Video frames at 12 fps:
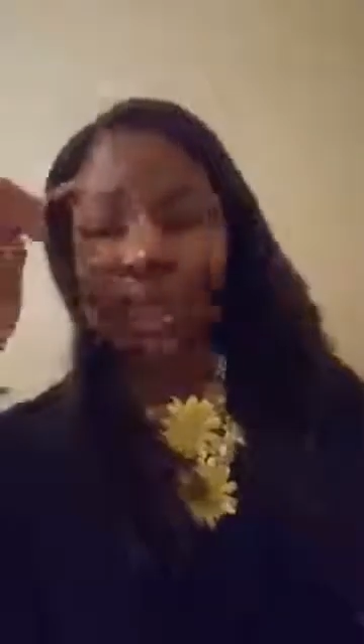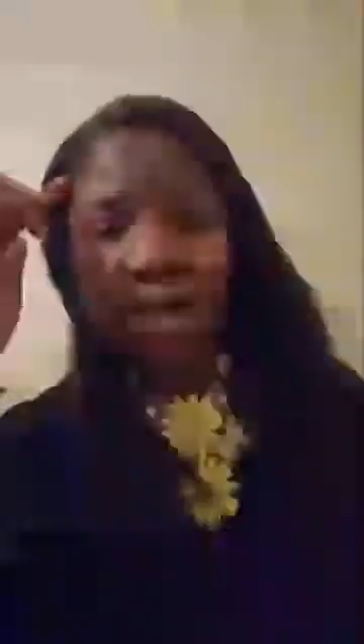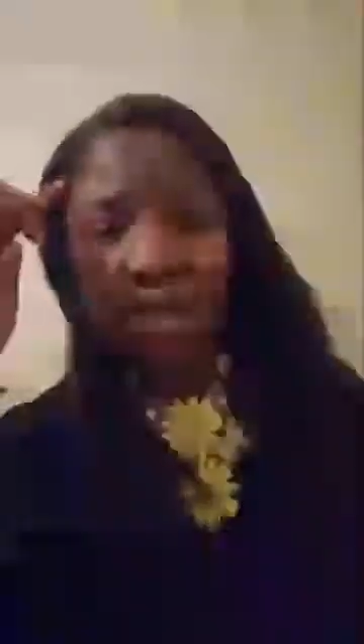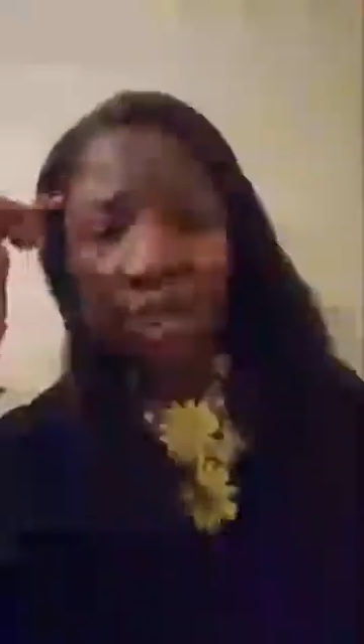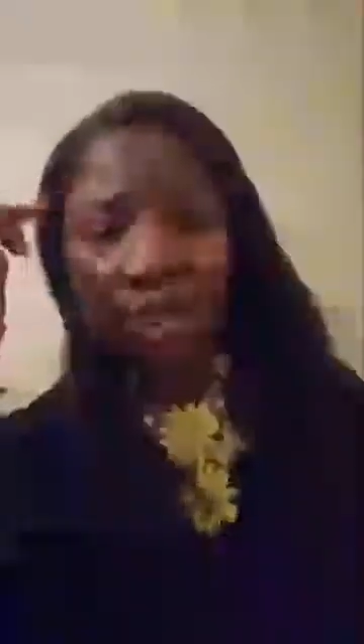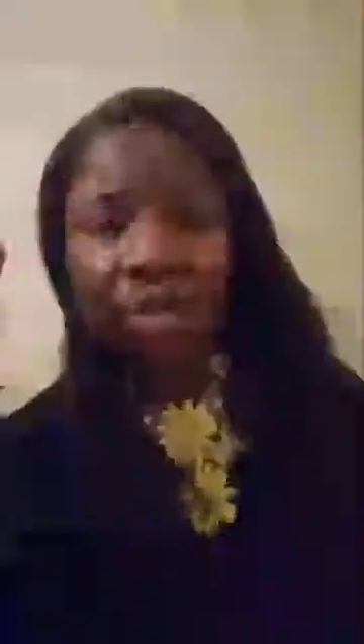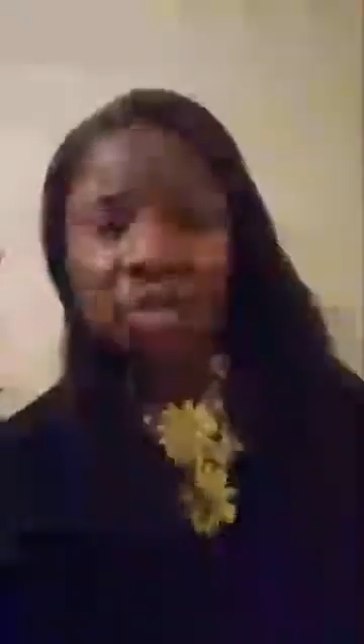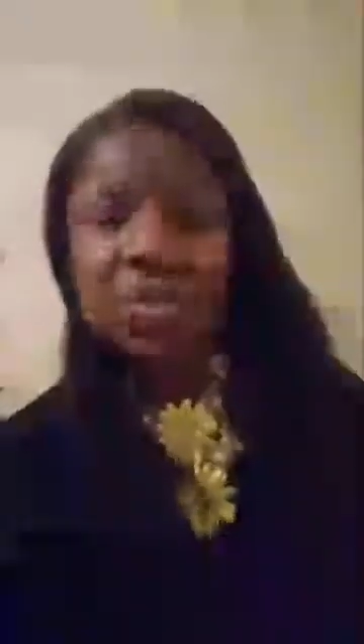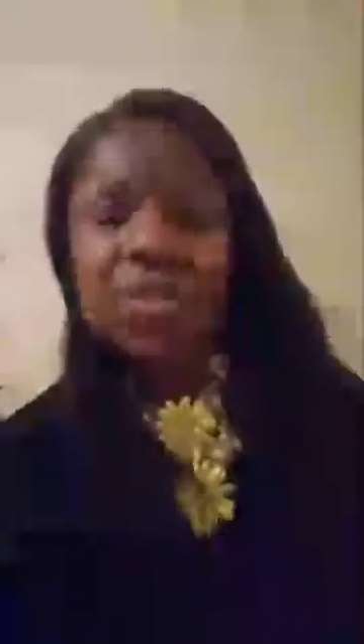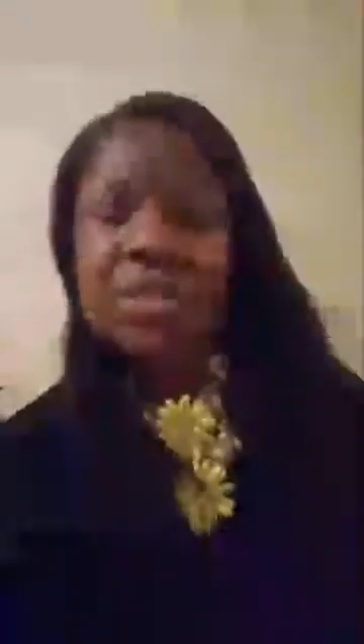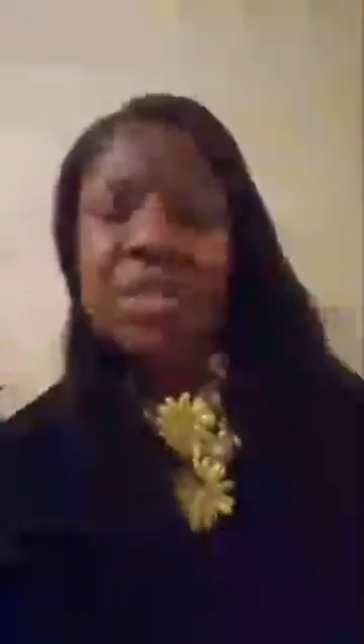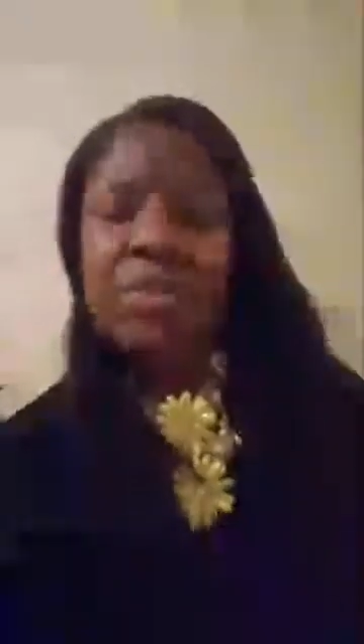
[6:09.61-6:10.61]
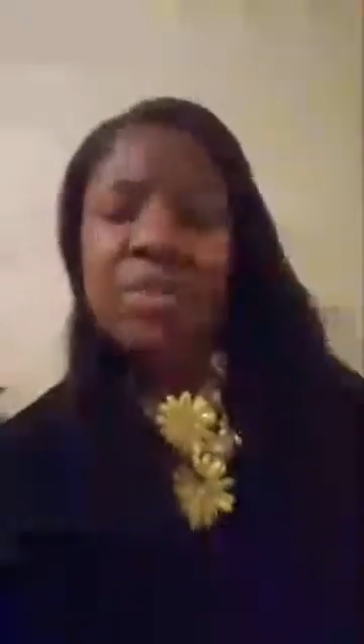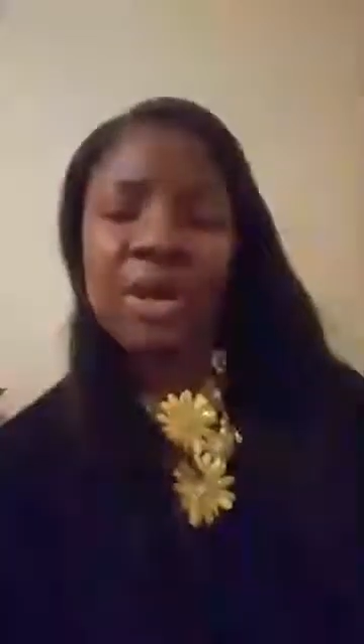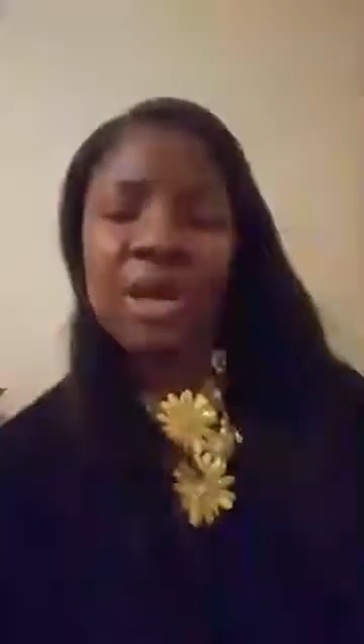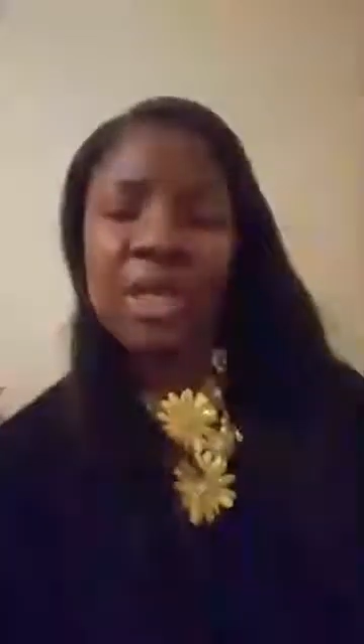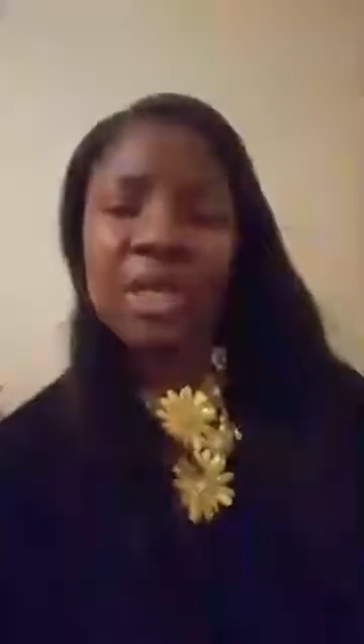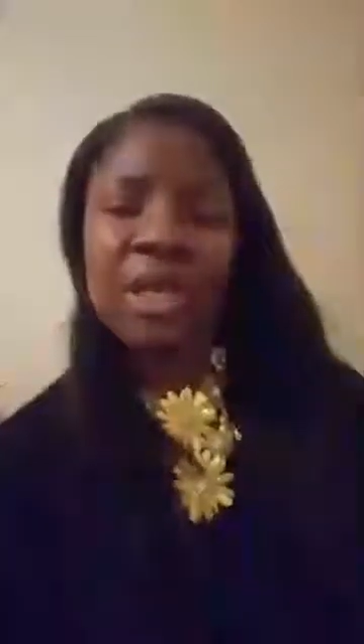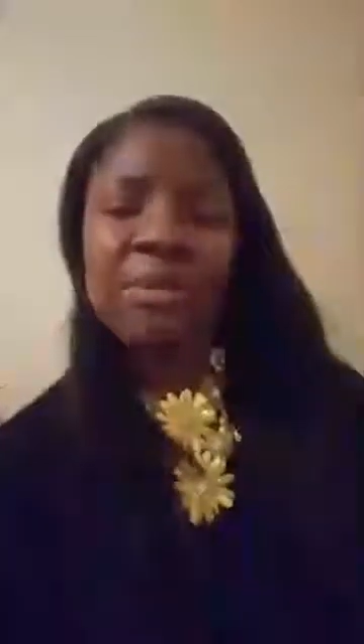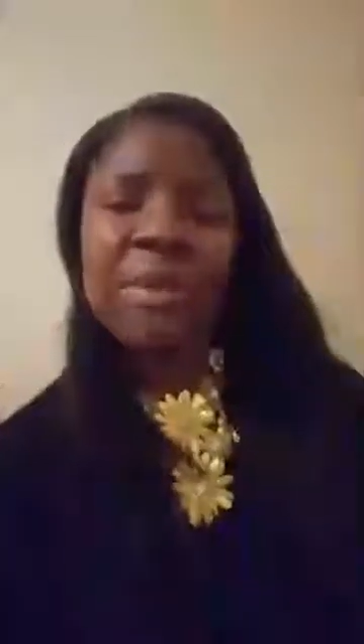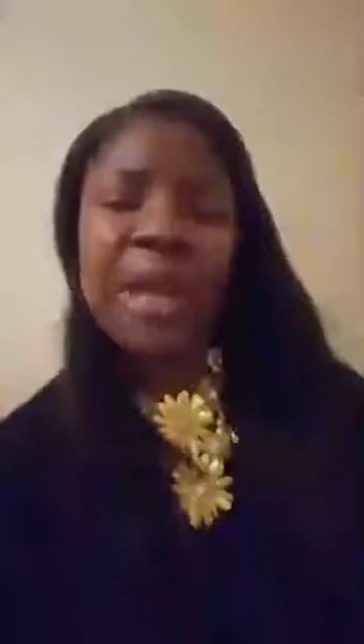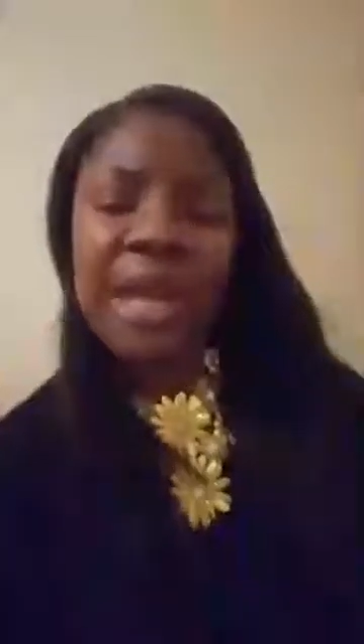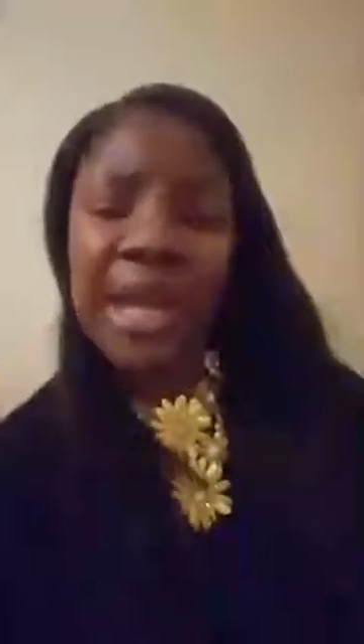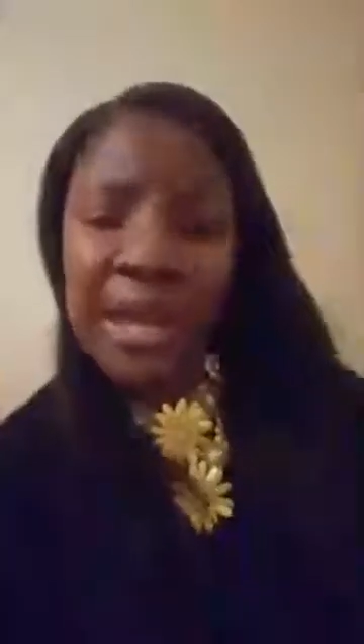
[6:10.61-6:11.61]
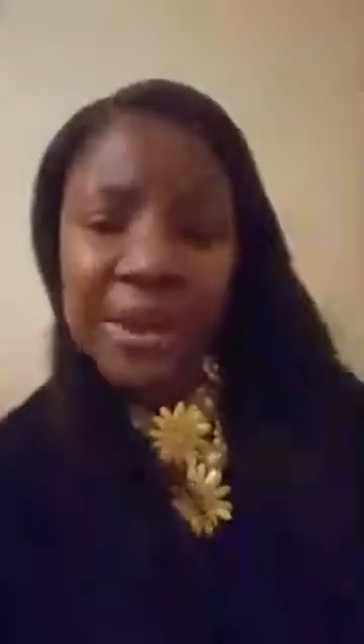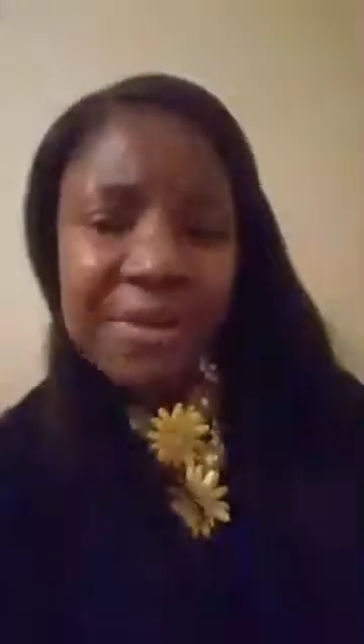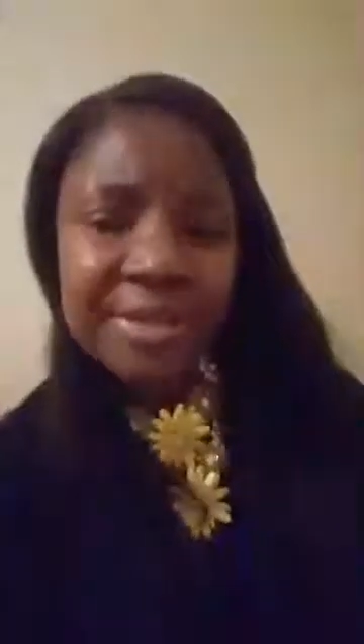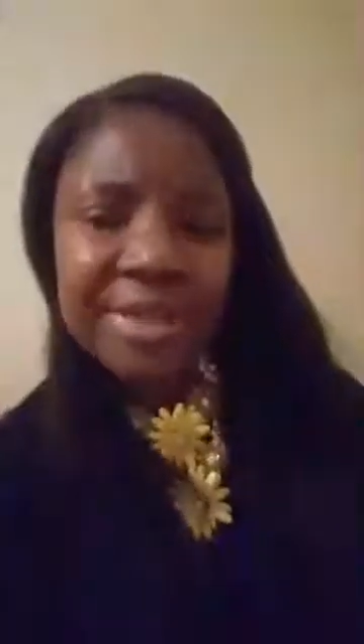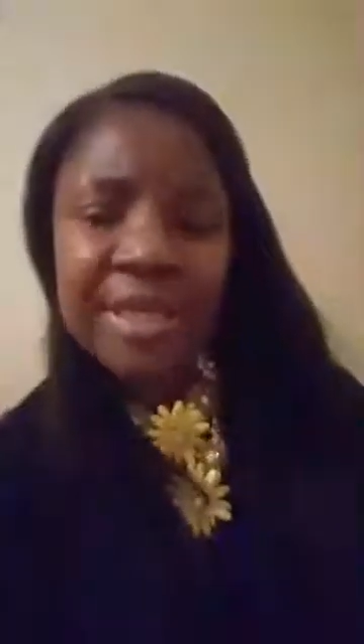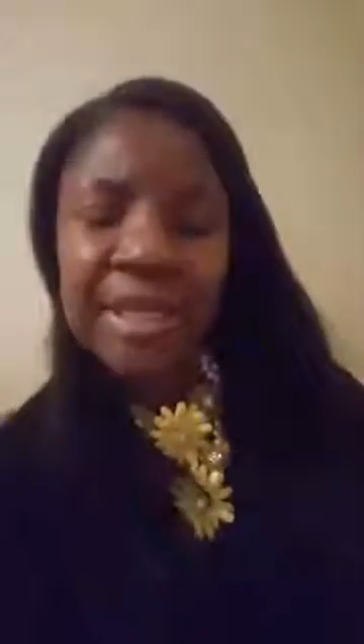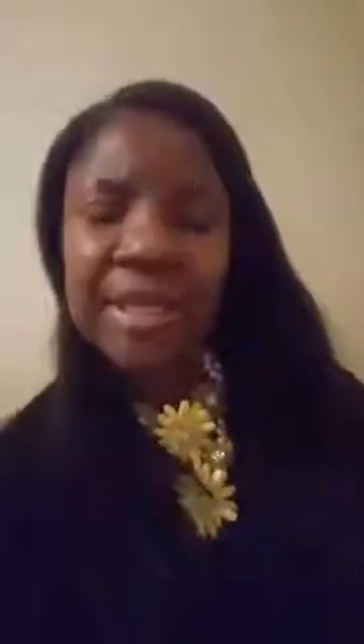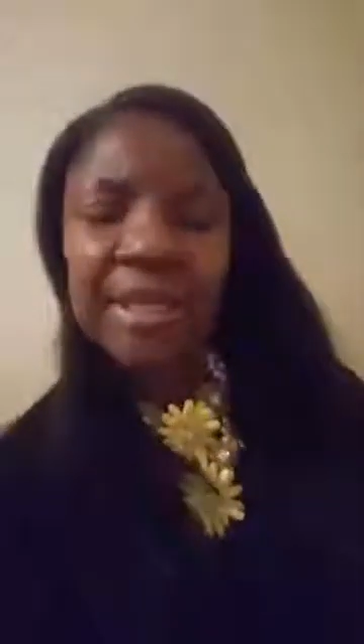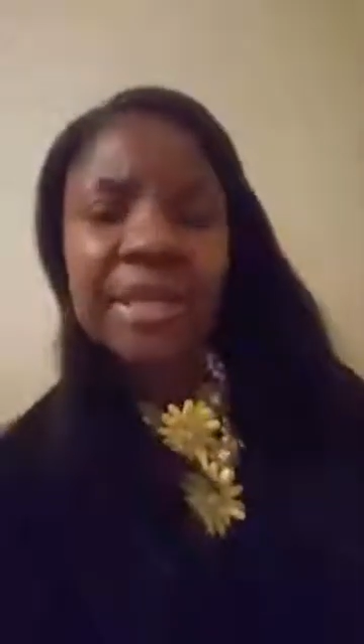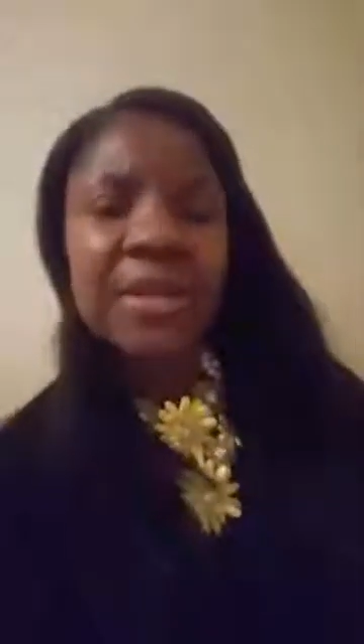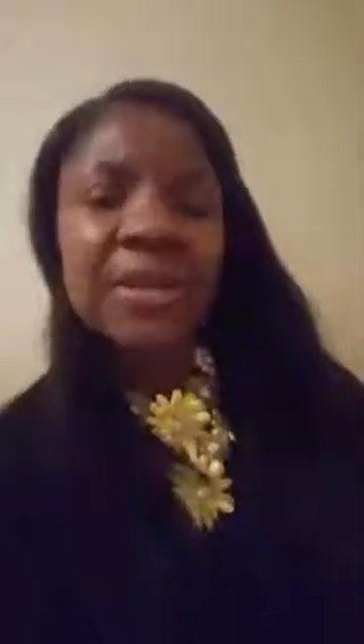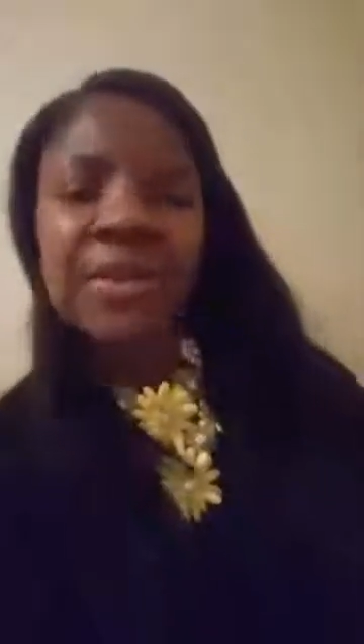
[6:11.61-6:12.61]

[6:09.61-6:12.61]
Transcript: clothes and they were going to get my hair done and